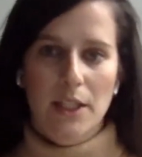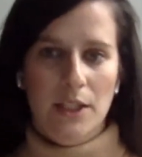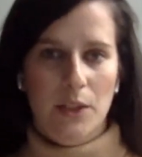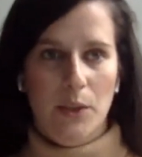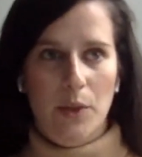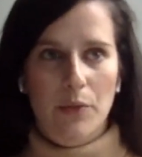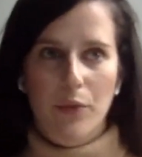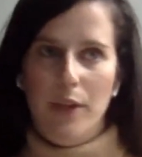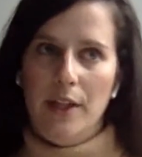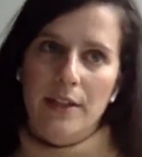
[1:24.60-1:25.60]
So if
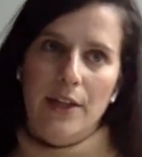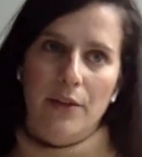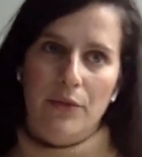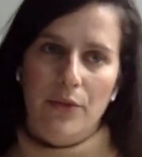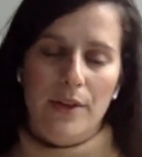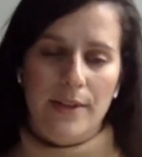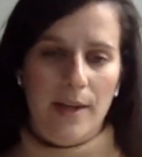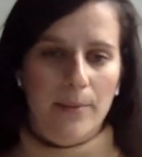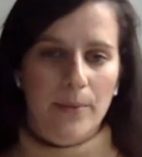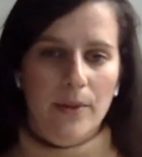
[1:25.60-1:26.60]
we take a few
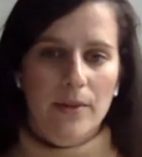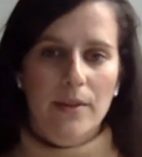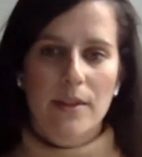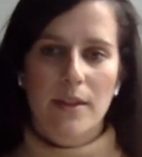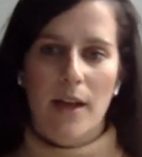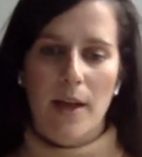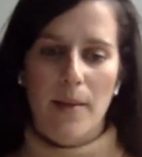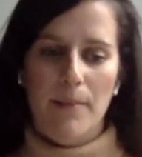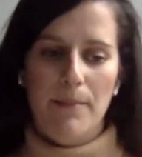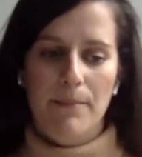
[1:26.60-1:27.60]
examples,
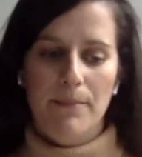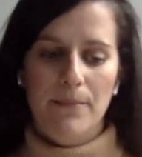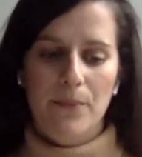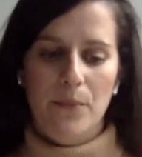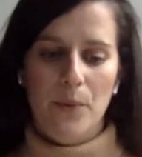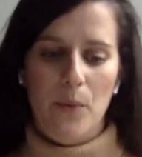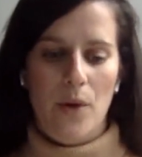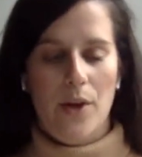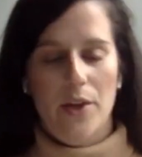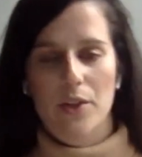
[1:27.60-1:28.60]
um, when we
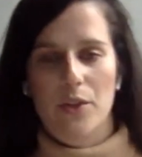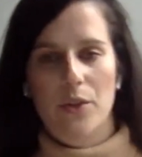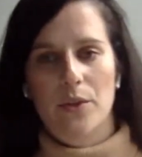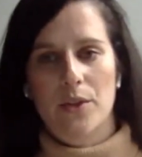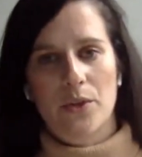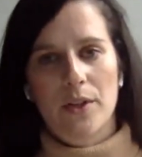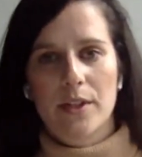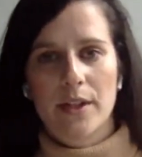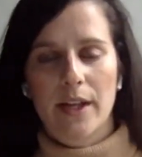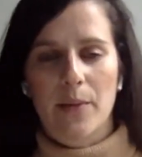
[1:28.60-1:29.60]
walk into a store
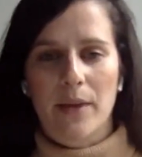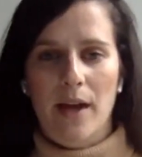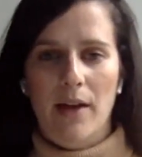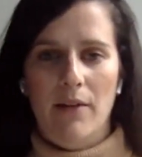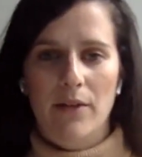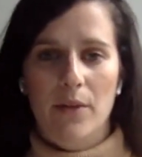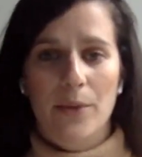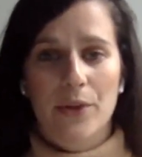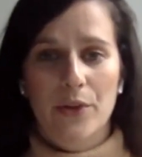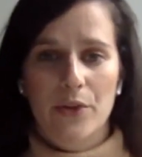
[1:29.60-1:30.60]
today, we have the
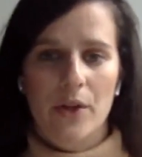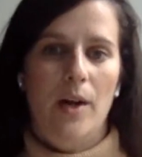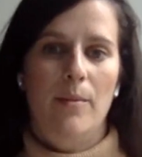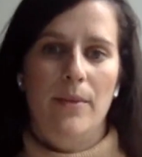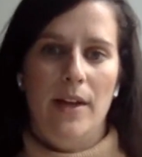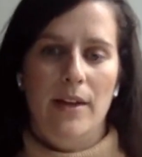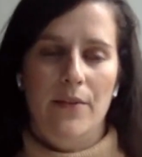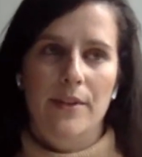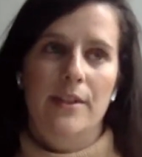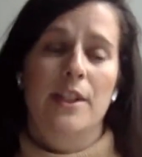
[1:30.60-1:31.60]
window shop that
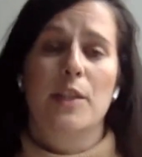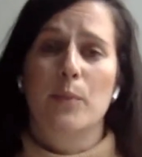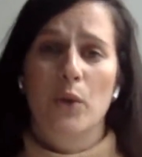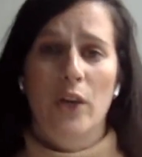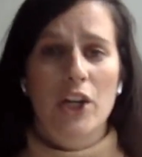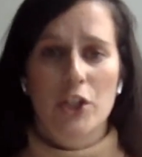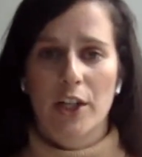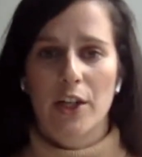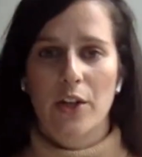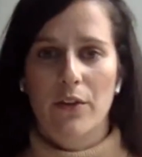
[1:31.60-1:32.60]
gives us
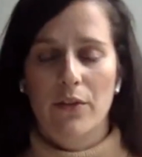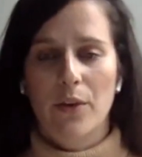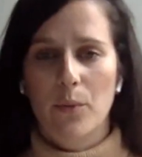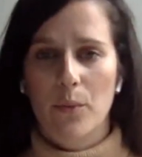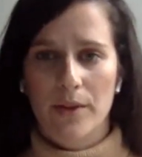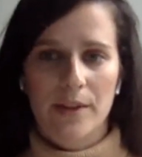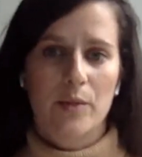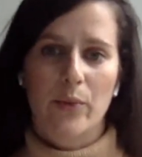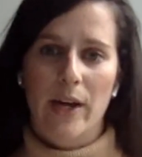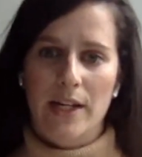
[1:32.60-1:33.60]
inspiration of what this
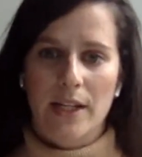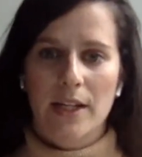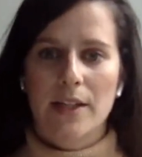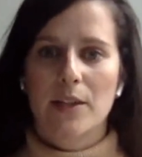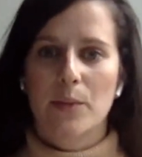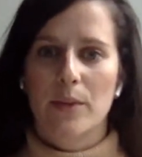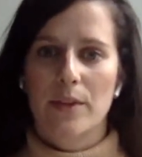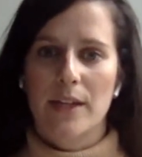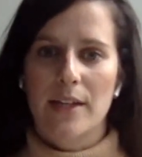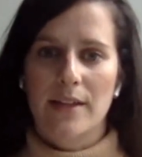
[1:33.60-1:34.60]
brand is, what do
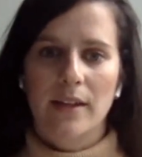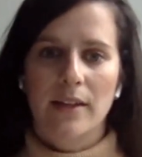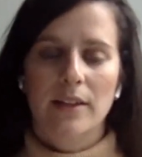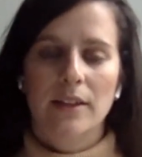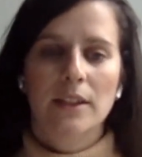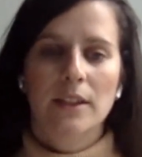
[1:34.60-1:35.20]
they sell,